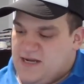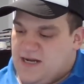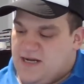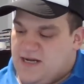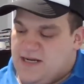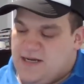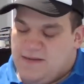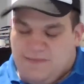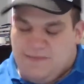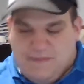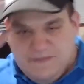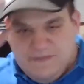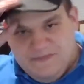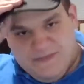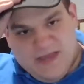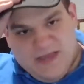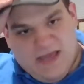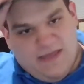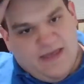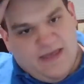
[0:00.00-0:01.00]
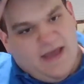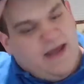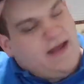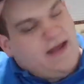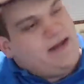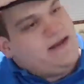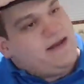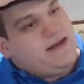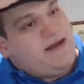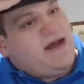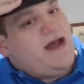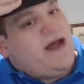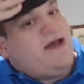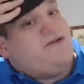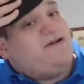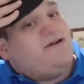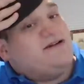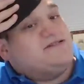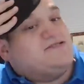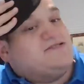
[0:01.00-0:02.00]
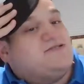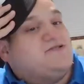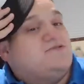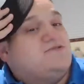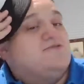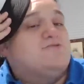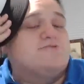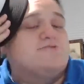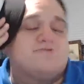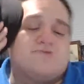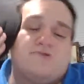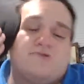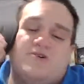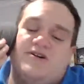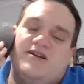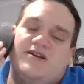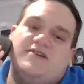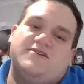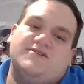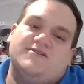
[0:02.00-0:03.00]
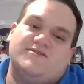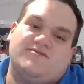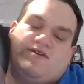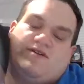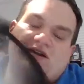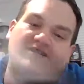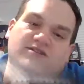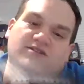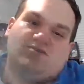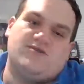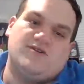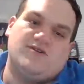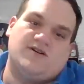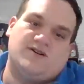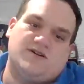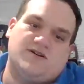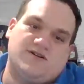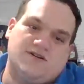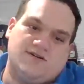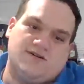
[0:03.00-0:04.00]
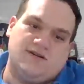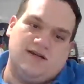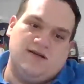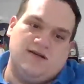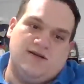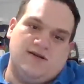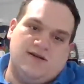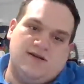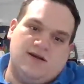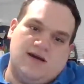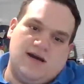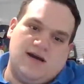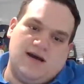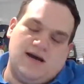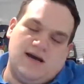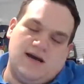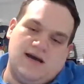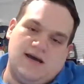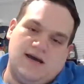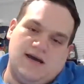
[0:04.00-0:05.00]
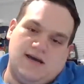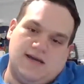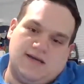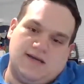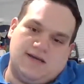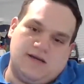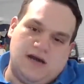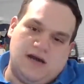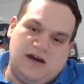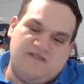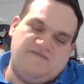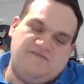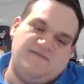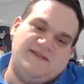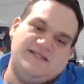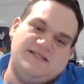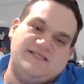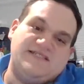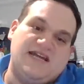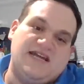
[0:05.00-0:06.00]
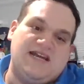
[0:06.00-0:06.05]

And then I went to Royals, where I toured Kauffman